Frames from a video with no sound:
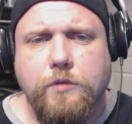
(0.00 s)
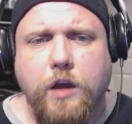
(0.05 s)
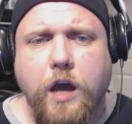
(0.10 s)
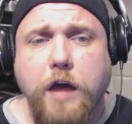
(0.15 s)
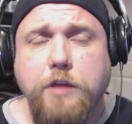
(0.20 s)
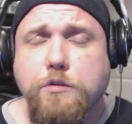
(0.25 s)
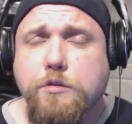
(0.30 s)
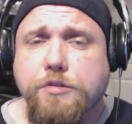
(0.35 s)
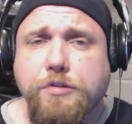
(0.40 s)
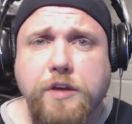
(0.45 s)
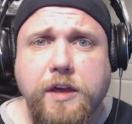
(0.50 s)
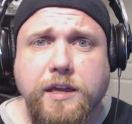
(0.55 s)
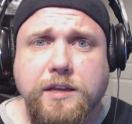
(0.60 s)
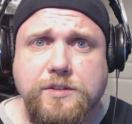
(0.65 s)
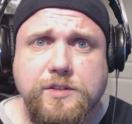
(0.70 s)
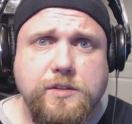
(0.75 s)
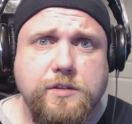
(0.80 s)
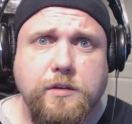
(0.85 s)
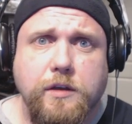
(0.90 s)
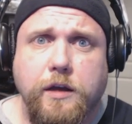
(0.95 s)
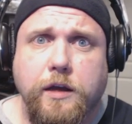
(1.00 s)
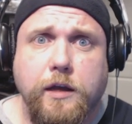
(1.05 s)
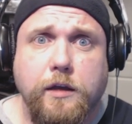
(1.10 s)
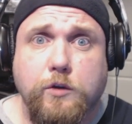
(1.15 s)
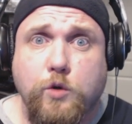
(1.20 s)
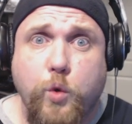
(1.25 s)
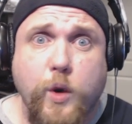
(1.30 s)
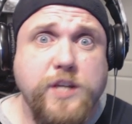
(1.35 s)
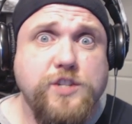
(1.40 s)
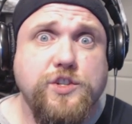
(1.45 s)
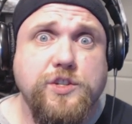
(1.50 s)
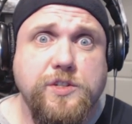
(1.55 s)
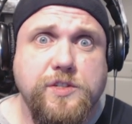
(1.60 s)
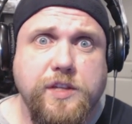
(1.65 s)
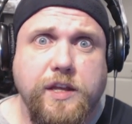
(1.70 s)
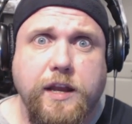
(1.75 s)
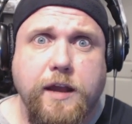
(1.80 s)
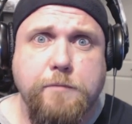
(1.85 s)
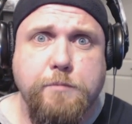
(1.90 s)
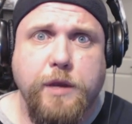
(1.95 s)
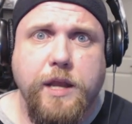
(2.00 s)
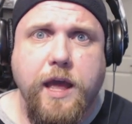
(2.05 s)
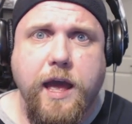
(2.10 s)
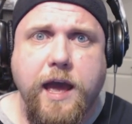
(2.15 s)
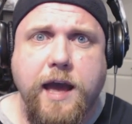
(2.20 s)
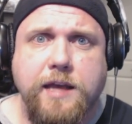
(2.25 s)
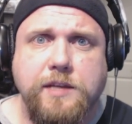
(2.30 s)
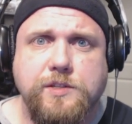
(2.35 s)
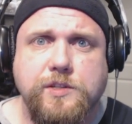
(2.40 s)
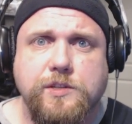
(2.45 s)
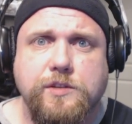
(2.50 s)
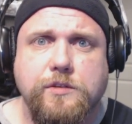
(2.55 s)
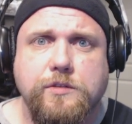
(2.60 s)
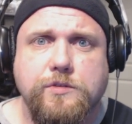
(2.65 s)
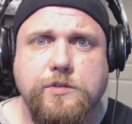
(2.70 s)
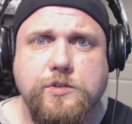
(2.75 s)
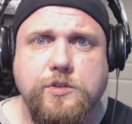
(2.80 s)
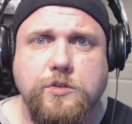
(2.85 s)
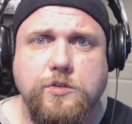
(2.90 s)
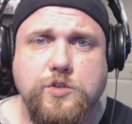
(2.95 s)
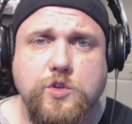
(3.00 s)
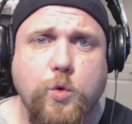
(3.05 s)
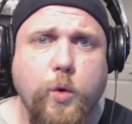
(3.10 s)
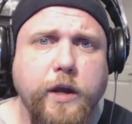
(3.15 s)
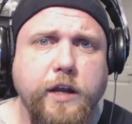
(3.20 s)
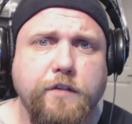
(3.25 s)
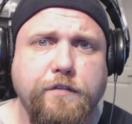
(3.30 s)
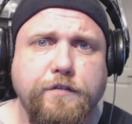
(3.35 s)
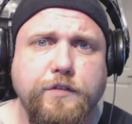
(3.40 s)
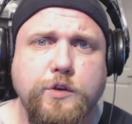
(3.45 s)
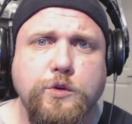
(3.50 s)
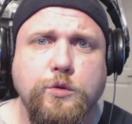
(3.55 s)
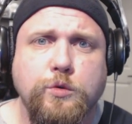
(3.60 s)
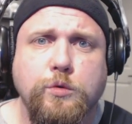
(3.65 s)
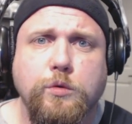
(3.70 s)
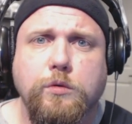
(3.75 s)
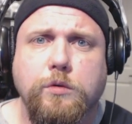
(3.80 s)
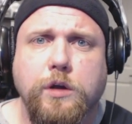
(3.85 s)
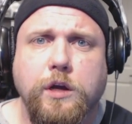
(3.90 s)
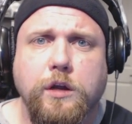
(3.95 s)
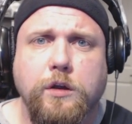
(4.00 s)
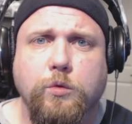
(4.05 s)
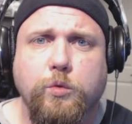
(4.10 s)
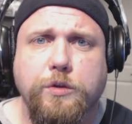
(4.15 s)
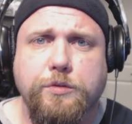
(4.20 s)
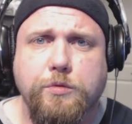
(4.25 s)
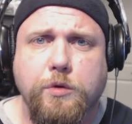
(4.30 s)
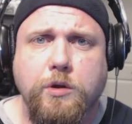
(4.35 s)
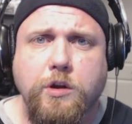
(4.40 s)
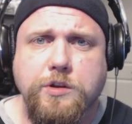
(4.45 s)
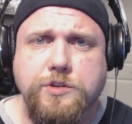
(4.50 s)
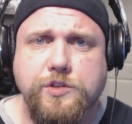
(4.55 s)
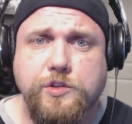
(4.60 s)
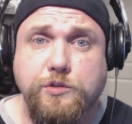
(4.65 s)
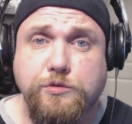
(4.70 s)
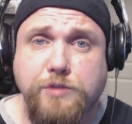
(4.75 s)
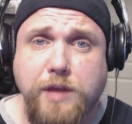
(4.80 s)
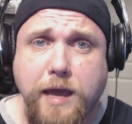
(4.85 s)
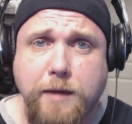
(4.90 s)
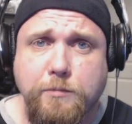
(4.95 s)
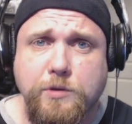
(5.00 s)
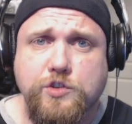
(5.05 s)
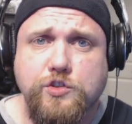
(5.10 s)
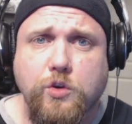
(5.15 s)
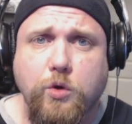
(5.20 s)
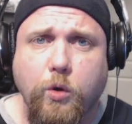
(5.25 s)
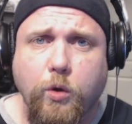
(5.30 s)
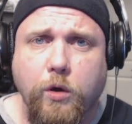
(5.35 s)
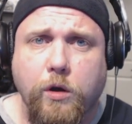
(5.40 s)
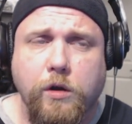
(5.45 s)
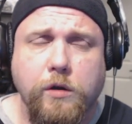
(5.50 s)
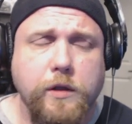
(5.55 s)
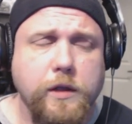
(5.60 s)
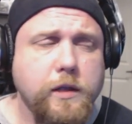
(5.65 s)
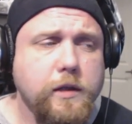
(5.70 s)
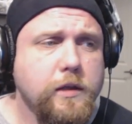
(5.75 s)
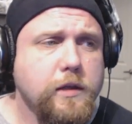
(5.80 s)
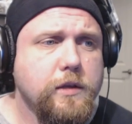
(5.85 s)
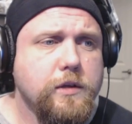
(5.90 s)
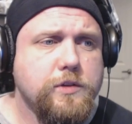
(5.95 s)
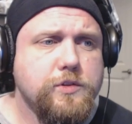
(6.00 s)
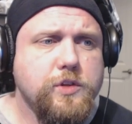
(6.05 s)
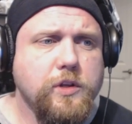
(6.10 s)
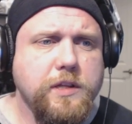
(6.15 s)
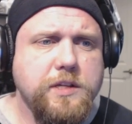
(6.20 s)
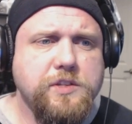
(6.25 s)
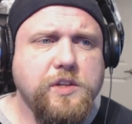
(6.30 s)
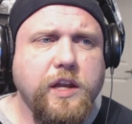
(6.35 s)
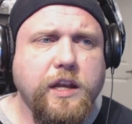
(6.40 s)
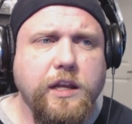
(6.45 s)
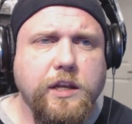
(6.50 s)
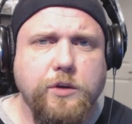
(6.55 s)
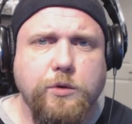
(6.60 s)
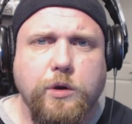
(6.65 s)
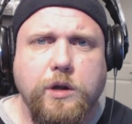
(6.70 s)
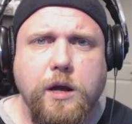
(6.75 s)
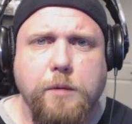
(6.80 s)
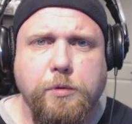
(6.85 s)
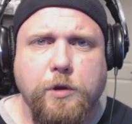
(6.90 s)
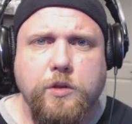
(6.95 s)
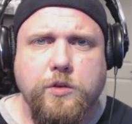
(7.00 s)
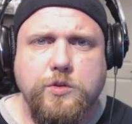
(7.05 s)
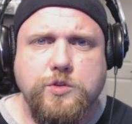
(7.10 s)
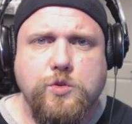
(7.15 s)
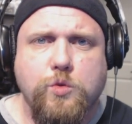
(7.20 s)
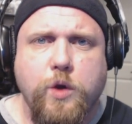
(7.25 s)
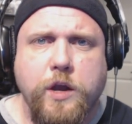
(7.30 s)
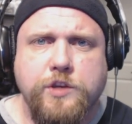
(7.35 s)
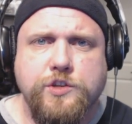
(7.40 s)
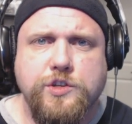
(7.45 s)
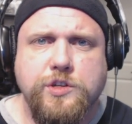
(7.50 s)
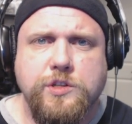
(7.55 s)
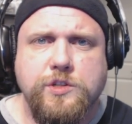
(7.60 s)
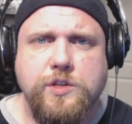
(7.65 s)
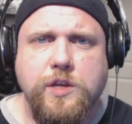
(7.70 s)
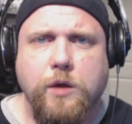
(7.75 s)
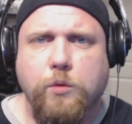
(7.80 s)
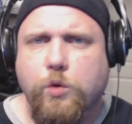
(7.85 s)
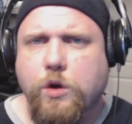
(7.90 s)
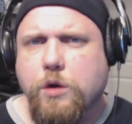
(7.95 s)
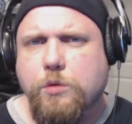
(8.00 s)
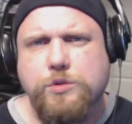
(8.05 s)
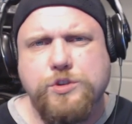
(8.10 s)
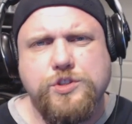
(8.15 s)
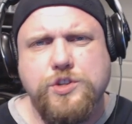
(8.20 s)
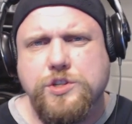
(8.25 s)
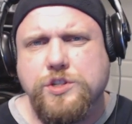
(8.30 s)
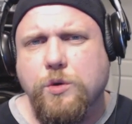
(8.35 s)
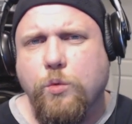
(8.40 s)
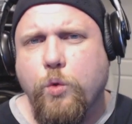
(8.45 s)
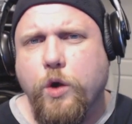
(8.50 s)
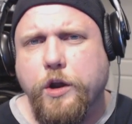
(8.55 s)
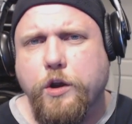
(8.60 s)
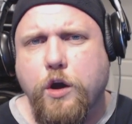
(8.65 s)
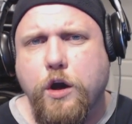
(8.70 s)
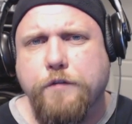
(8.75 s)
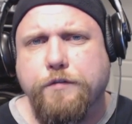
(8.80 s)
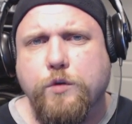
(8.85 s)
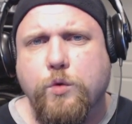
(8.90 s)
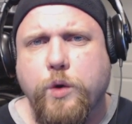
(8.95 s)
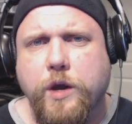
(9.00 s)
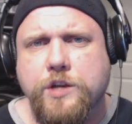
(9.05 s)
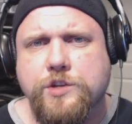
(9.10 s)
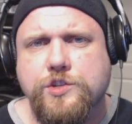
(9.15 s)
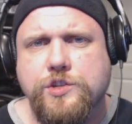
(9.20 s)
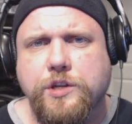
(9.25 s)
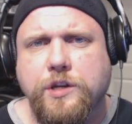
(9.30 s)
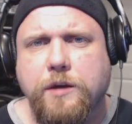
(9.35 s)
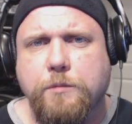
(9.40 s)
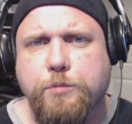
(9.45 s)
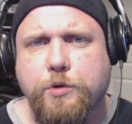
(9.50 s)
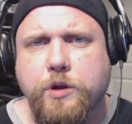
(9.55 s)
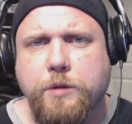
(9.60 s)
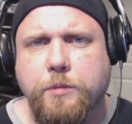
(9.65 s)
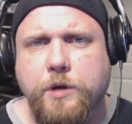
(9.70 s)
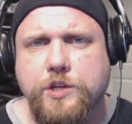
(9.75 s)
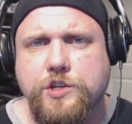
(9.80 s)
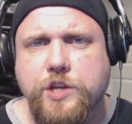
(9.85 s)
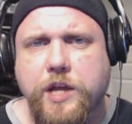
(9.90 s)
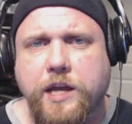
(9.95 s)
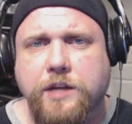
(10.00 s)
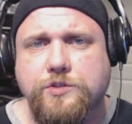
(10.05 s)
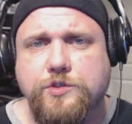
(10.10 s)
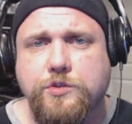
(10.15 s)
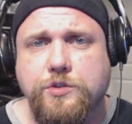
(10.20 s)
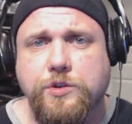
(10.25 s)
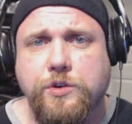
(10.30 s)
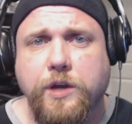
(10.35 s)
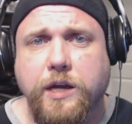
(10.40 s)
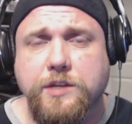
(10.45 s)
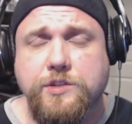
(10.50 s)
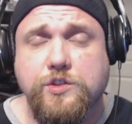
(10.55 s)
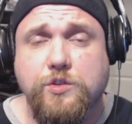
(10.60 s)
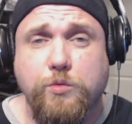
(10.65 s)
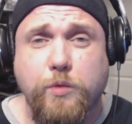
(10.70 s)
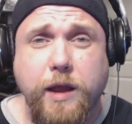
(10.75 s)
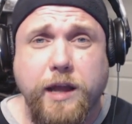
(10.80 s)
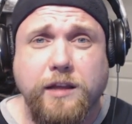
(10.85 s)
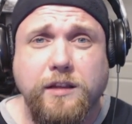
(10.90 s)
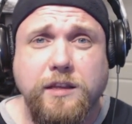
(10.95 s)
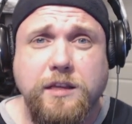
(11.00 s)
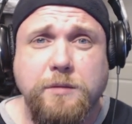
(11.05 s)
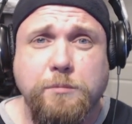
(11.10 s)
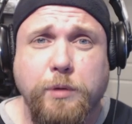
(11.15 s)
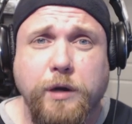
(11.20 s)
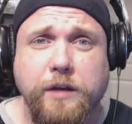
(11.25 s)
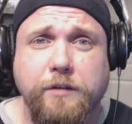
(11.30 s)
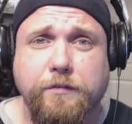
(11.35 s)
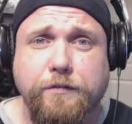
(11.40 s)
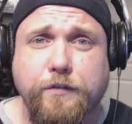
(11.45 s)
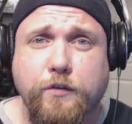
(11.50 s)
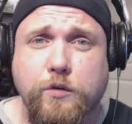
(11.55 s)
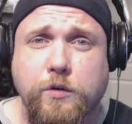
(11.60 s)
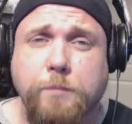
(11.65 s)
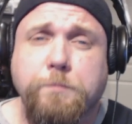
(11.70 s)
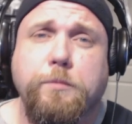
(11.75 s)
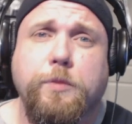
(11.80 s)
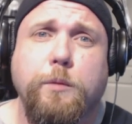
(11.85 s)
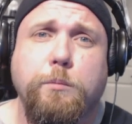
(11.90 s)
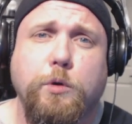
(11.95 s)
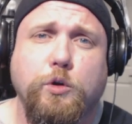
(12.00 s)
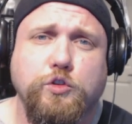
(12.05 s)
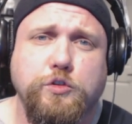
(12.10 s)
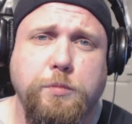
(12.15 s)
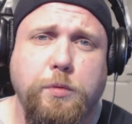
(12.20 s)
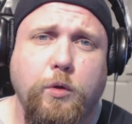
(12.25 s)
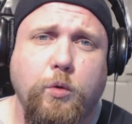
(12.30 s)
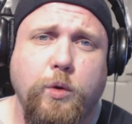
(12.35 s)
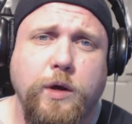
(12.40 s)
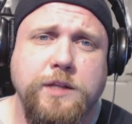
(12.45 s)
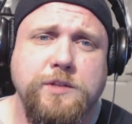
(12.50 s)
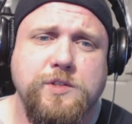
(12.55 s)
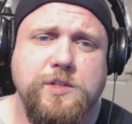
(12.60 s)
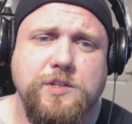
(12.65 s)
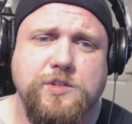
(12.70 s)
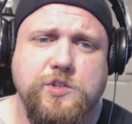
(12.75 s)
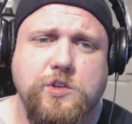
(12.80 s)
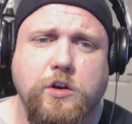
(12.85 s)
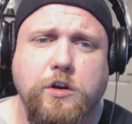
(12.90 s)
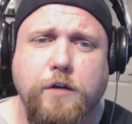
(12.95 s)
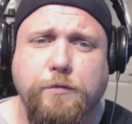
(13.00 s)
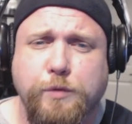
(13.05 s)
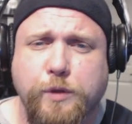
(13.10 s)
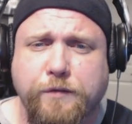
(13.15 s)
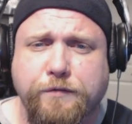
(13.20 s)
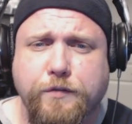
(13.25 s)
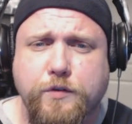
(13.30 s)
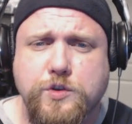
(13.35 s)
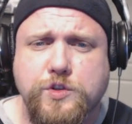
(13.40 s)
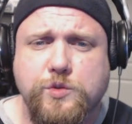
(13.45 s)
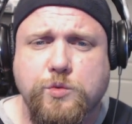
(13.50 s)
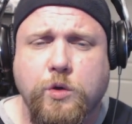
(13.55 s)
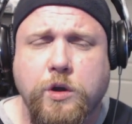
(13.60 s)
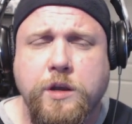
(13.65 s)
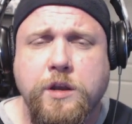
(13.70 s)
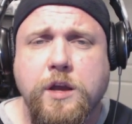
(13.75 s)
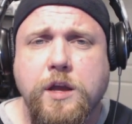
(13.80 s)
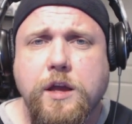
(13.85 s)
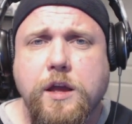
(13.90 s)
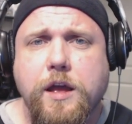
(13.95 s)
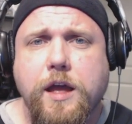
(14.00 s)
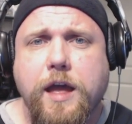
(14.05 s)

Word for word: other thing is uh, questions that I've been asked. So there's quite a few uh, with regards to damaged core. So let's get into a couple of those questions. Uh, where it was just a one-off question, I pretty much answered you guys directly, but for the multiple ones, let's start off with the first one,